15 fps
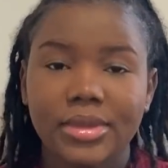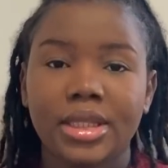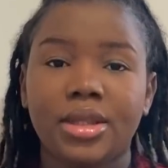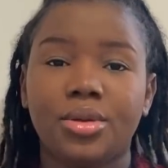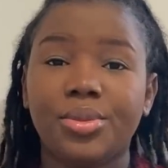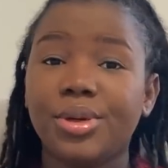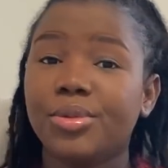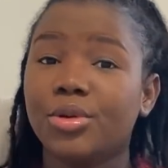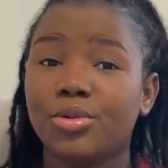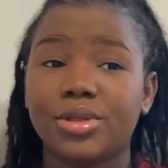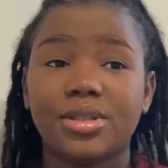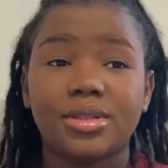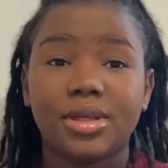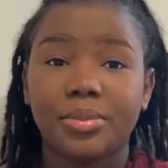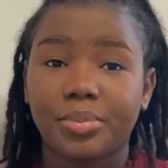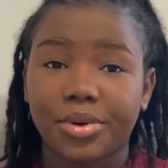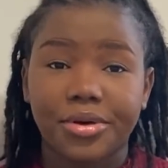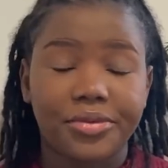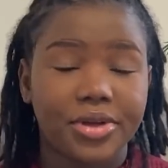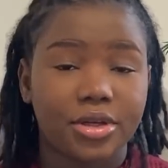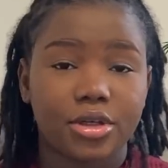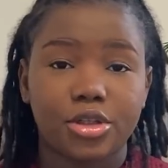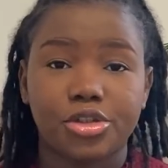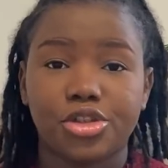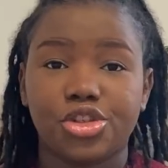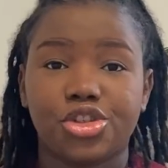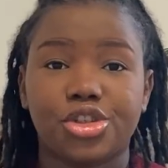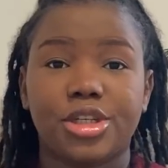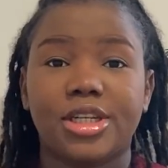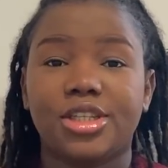the baby was in perfect
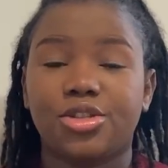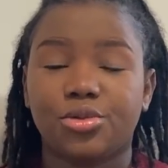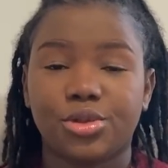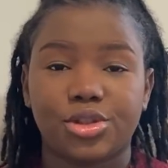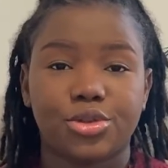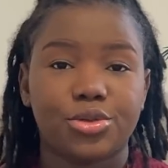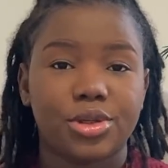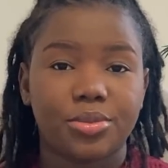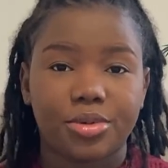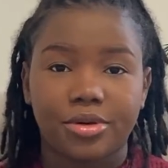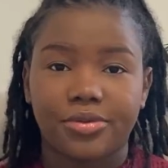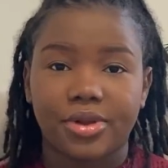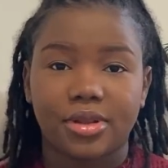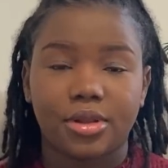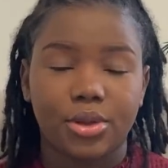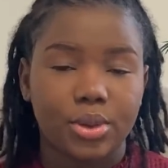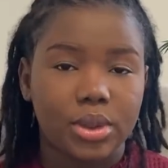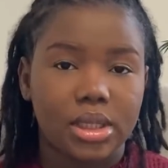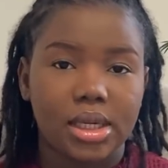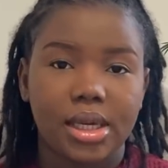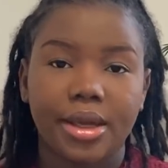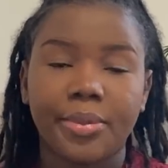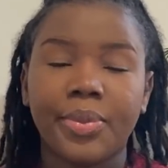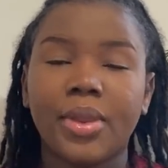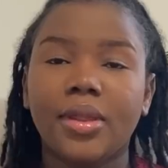condition and she was doing perfectly okay.